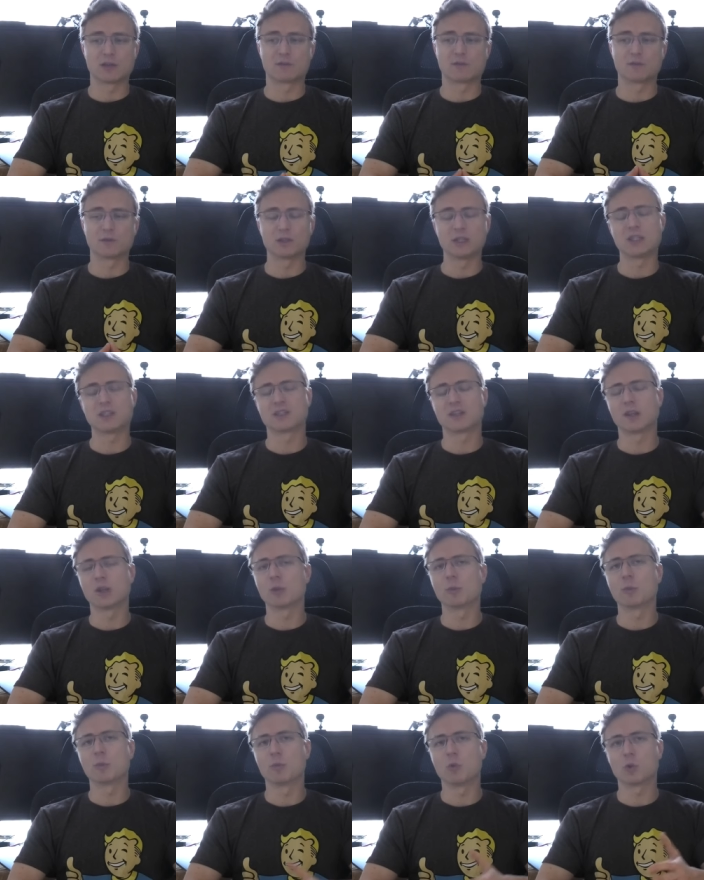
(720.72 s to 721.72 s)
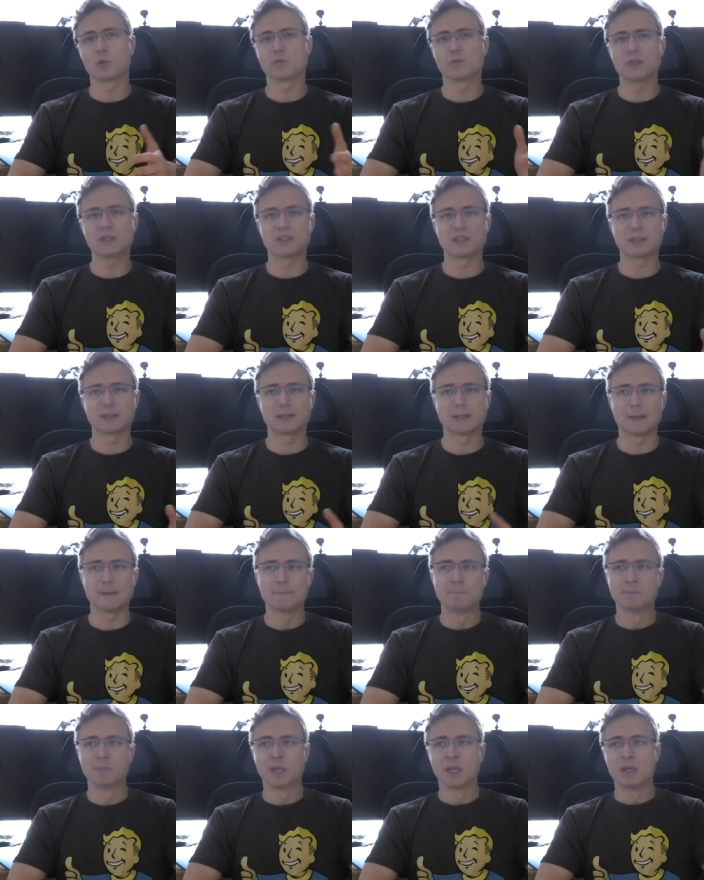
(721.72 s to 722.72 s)
have released a little bit more recently.
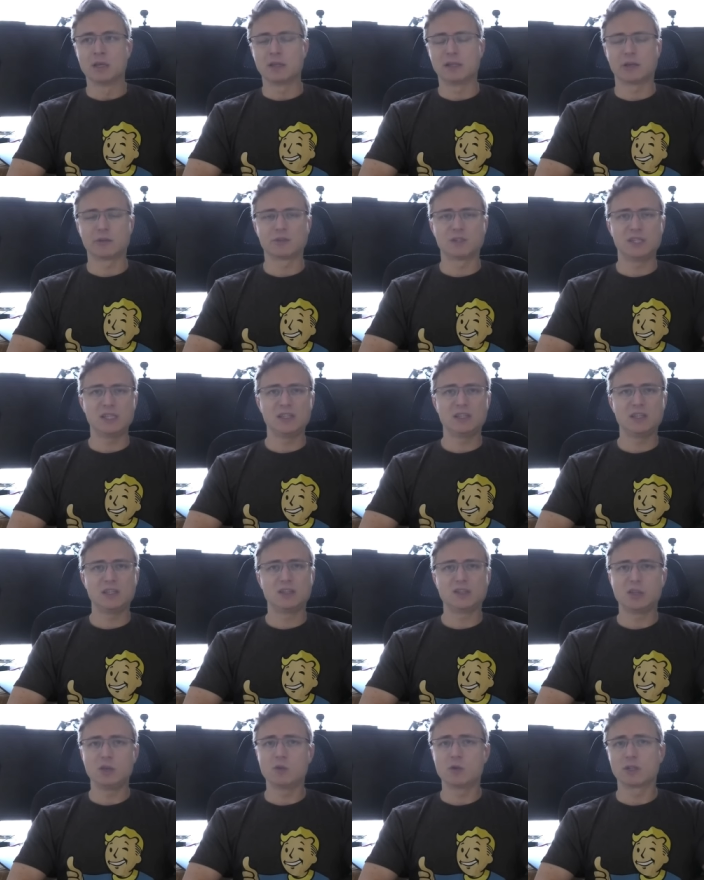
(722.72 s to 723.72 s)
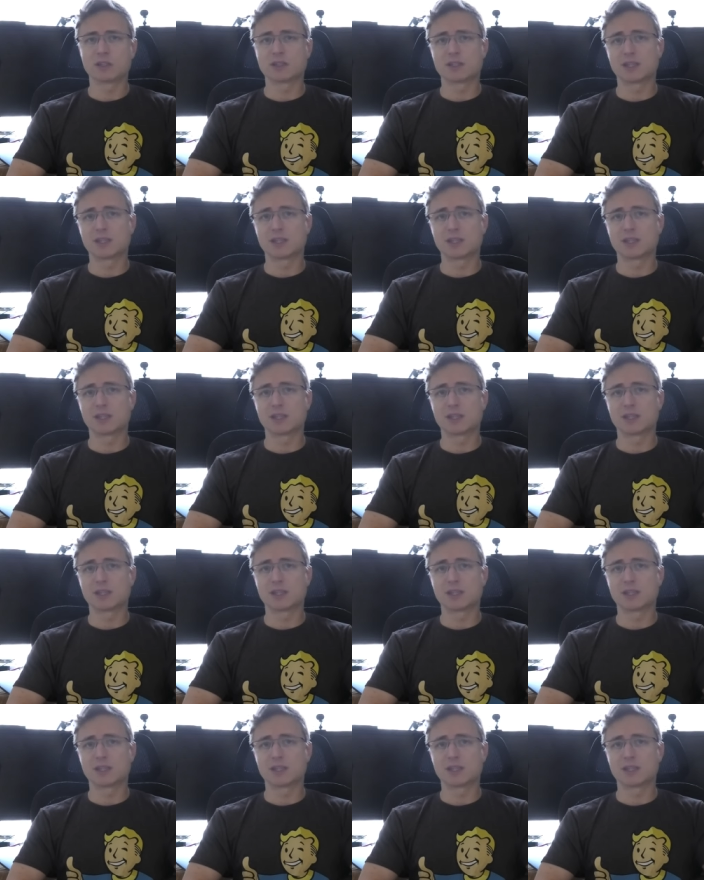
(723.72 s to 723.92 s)
Now, TT2 has